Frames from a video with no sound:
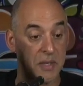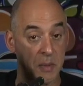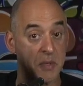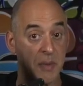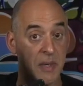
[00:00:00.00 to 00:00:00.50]

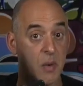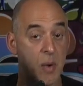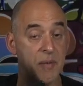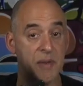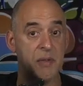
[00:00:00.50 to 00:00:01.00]
supposed to be the
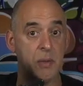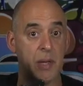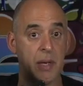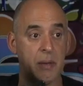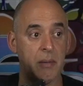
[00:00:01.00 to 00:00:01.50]
equivalent to
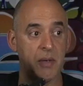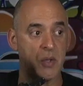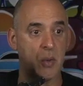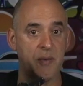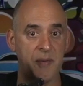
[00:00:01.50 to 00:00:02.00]
like a
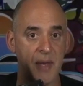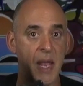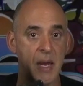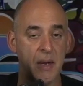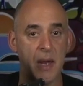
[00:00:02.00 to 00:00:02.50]
Shure
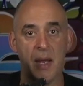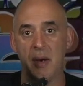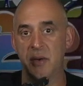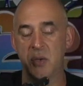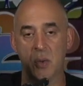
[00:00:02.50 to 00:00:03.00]
58 and
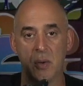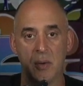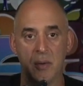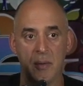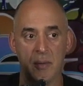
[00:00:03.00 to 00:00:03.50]
a
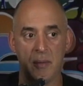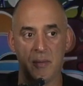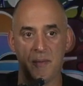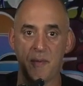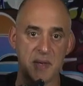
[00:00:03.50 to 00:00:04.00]
Shure
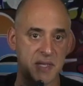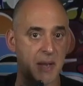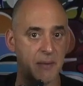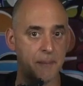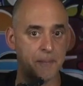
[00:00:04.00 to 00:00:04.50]

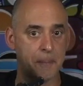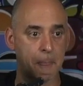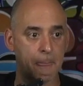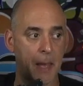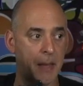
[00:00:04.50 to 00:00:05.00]
57
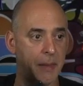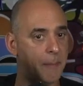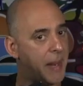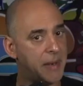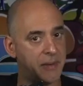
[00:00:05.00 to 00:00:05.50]
and the
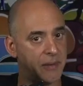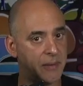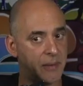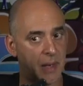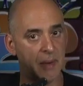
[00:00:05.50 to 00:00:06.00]

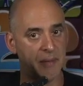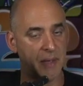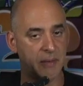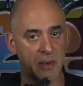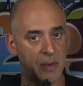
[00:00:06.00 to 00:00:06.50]
betas of
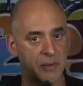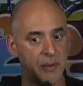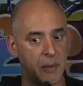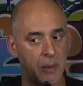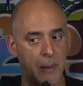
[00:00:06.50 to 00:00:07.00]
these
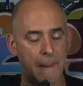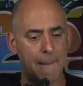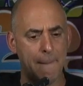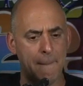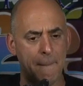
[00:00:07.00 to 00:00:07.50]
also.
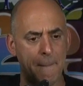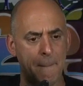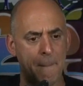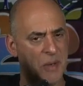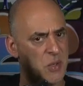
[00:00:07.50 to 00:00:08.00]

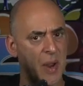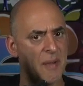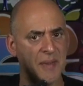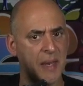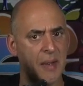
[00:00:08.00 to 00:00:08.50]
But you
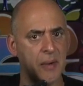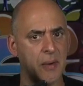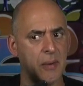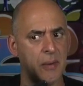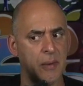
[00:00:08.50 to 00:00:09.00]
have to
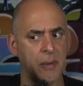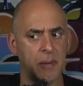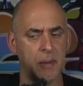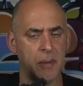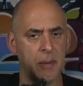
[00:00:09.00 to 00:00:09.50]
hear
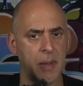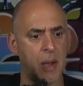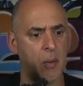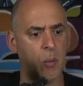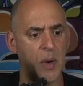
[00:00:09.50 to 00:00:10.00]

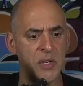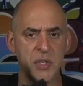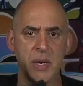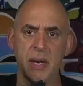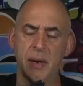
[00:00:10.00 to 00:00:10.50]
how
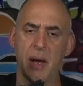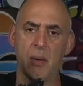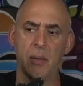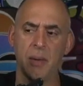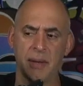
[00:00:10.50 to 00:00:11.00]
rich and
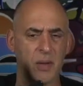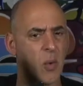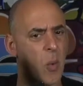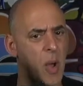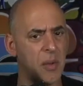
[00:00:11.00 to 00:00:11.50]
how like the
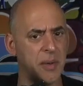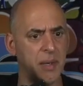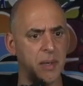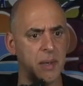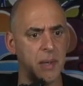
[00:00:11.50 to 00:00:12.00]

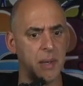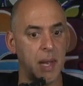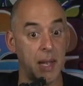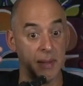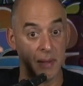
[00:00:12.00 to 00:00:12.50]
quality
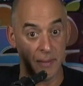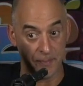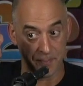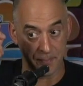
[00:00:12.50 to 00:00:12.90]
and the